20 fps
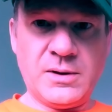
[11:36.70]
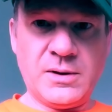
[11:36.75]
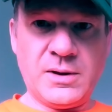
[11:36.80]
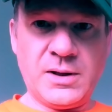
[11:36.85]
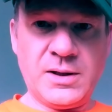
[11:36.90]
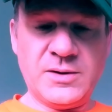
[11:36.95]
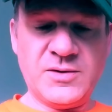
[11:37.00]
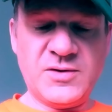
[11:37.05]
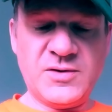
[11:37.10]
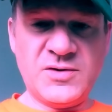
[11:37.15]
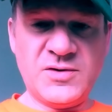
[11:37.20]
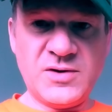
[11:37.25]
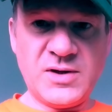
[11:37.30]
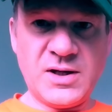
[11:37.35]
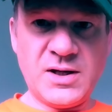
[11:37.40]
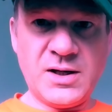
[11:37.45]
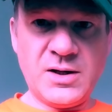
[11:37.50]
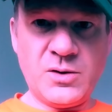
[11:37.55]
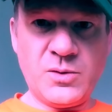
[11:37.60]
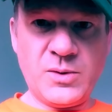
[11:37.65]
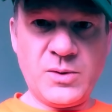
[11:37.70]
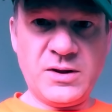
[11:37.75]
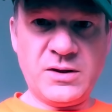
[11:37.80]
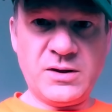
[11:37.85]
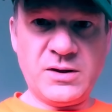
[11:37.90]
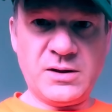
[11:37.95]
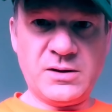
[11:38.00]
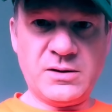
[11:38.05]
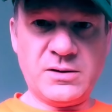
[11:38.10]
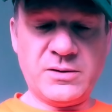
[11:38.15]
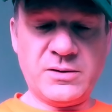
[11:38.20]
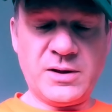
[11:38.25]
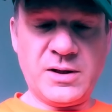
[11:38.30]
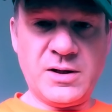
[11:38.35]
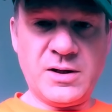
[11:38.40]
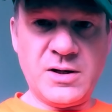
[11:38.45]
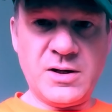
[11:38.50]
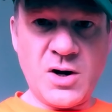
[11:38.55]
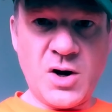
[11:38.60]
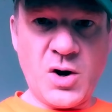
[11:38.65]
and sitting with it
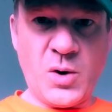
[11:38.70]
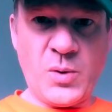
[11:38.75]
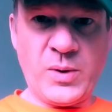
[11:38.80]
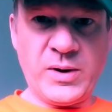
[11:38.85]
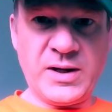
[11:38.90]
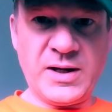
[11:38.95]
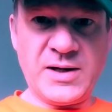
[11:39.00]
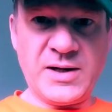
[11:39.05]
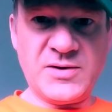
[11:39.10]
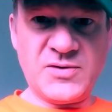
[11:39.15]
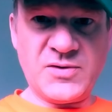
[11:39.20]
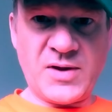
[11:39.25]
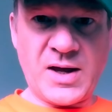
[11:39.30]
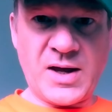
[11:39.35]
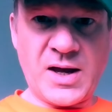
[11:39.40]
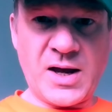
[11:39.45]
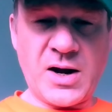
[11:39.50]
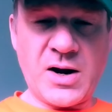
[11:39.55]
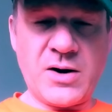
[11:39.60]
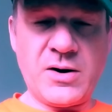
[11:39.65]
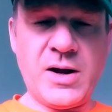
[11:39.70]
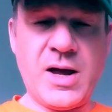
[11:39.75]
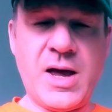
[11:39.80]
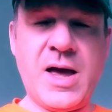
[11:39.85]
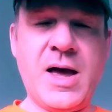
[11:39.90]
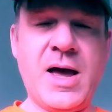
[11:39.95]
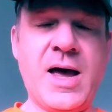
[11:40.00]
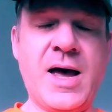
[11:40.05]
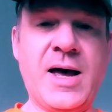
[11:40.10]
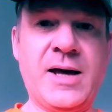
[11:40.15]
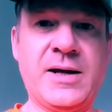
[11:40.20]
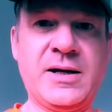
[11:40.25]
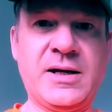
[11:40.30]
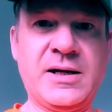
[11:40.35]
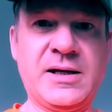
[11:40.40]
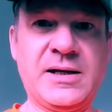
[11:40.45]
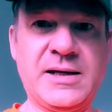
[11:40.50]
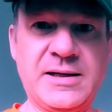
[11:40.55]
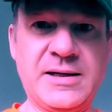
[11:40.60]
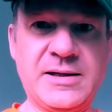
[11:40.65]
and knowing it's there. And
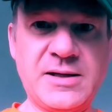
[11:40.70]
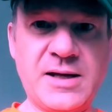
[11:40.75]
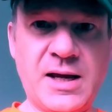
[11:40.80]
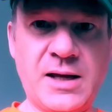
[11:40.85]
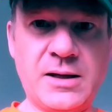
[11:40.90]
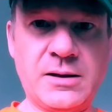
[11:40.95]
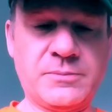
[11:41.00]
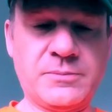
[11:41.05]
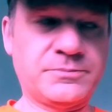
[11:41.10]
it can take